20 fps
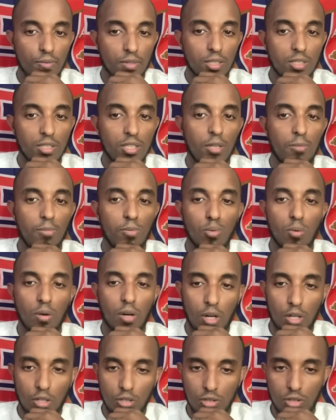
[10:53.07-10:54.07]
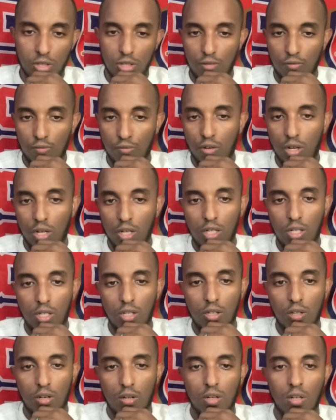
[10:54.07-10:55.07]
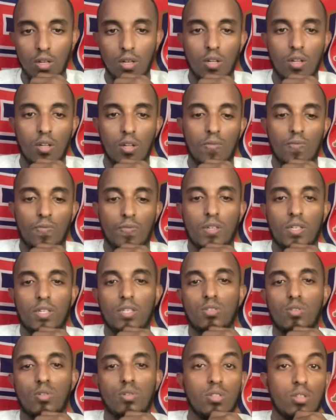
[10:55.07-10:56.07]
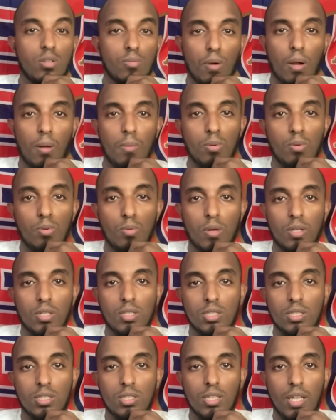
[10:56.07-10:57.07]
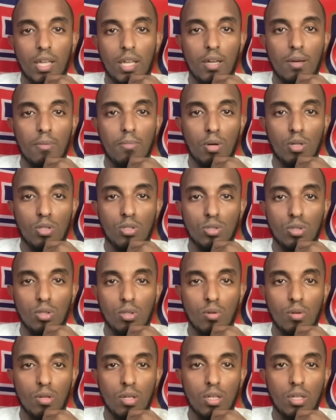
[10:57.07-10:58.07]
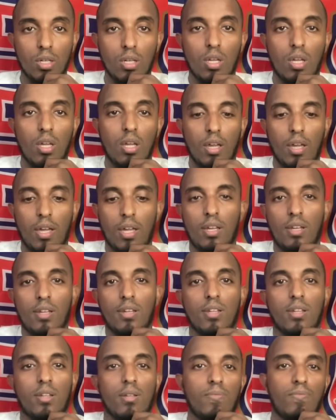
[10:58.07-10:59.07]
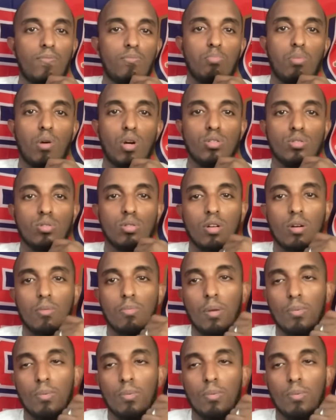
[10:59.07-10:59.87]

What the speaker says: Let's keep it 100. Frankie De Jong is going to probably want to stay at Barcelona. And Barcelona